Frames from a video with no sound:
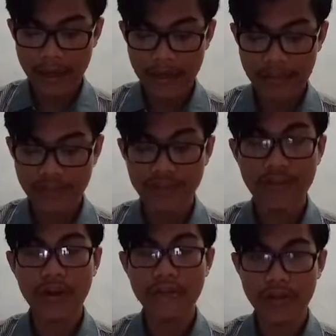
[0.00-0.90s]
and the
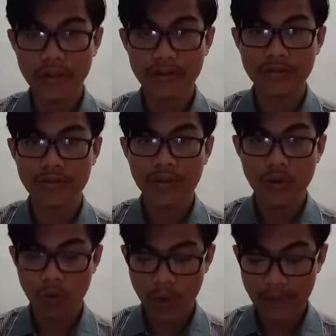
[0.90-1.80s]
graveyard
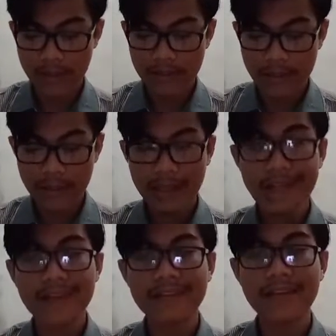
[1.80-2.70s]
when
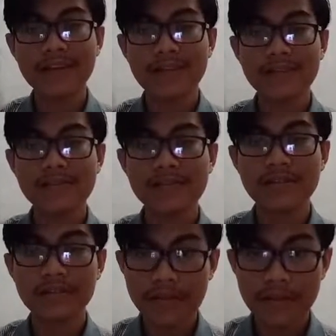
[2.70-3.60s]
he attended
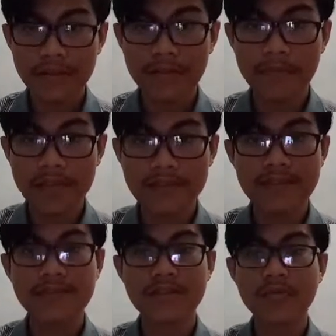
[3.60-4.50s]
the
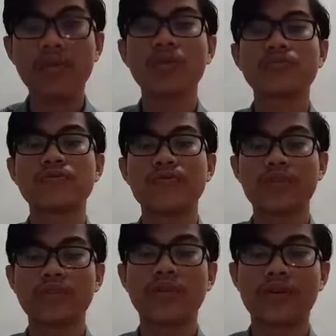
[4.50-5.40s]
Mrs. Double's
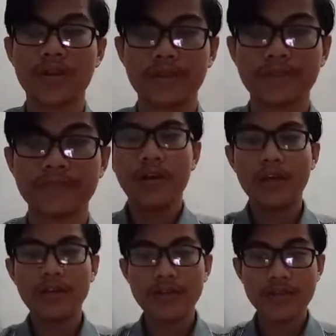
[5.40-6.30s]
funeral.
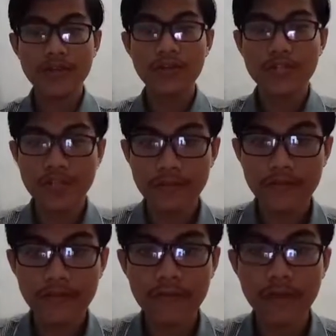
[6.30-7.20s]
And the
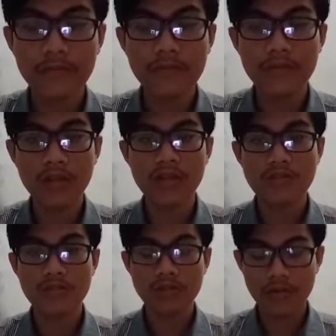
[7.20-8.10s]
solution from
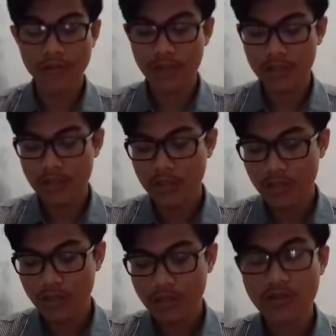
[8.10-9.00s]
this story
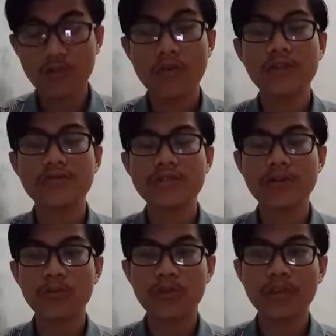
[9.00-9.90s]
is when
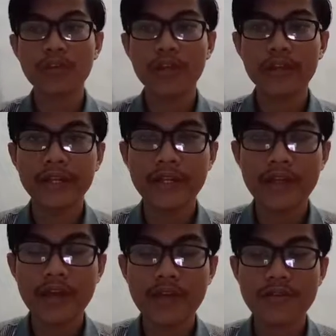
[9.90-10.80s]
Samuel
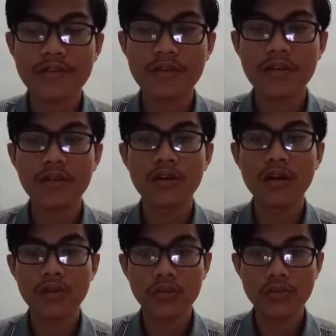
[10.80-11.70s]
Daly as
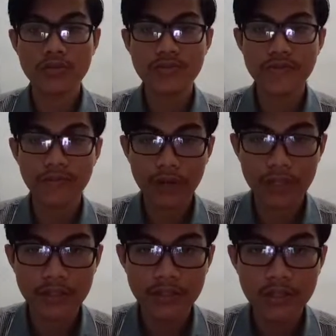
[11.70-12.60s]
Arthur's
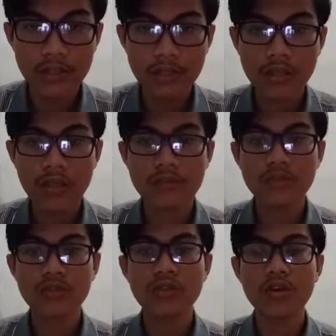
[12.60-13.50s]
friend
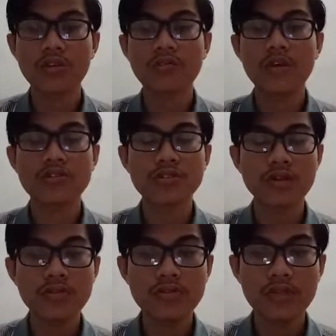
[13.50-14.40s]
came to the Elmer's
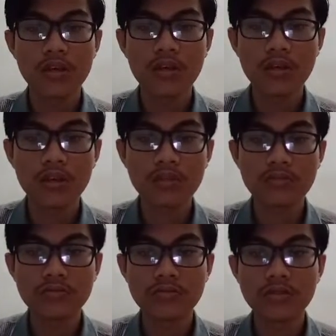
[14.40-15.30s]
house
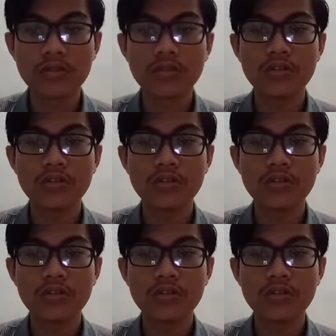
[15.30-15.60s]
and